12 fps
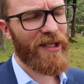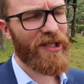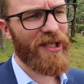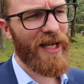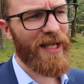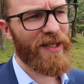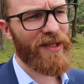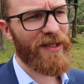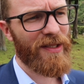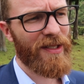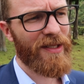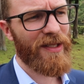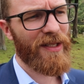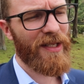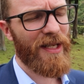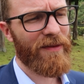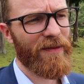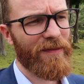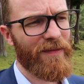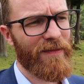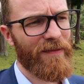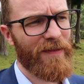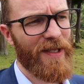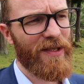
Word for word: science and, and, uh,